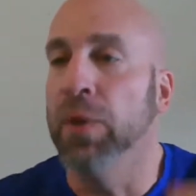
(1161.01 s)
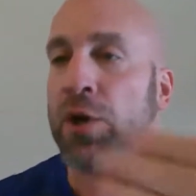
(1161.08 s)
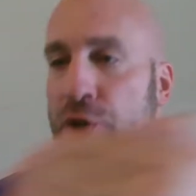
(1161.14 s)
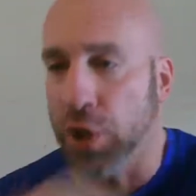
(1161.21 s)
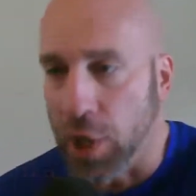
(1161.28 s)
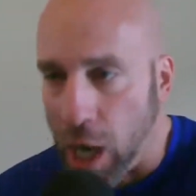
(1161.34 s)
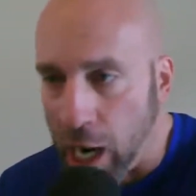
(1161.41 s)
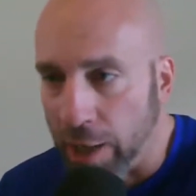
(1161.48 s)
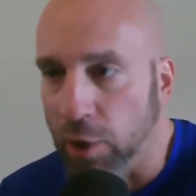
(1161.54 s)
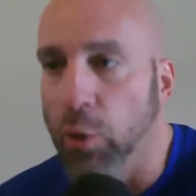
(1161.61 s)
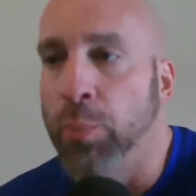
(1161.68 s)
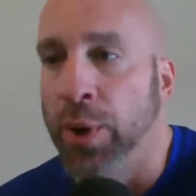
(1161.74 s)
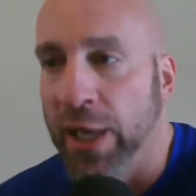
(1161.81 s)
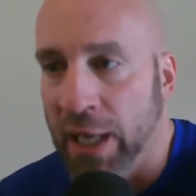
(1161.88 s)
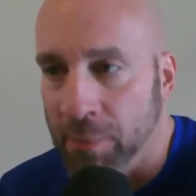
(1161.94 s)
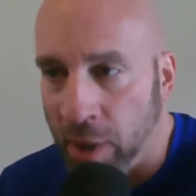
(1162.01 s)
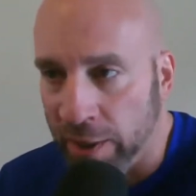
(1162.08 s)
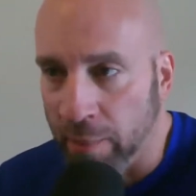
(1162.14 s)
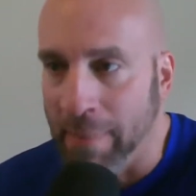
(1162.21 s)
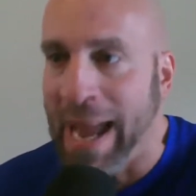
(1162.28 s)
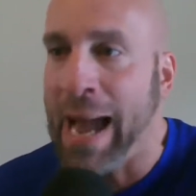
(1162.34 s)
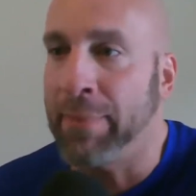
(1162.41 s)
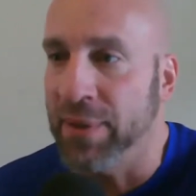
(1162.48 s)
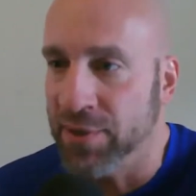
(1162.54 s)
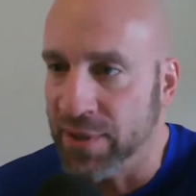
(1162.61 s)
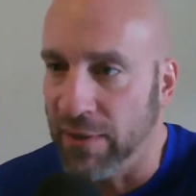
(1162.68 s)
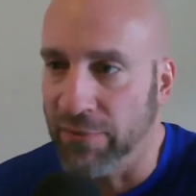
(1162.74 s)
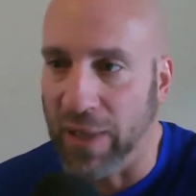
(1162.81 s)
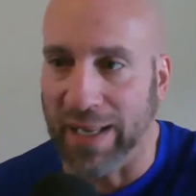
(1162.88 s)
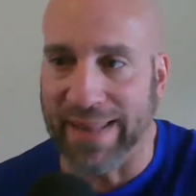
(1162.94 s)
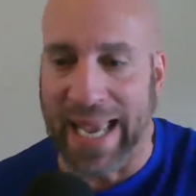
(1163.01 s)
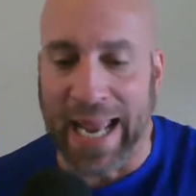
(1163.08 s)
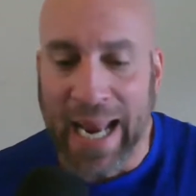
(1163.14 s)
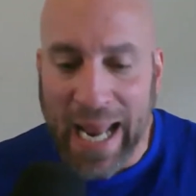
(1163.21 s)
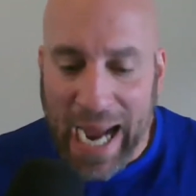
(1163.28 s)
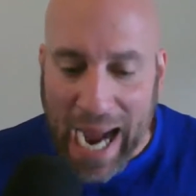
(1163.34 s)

Chicago, putting them on the map and stuff like that.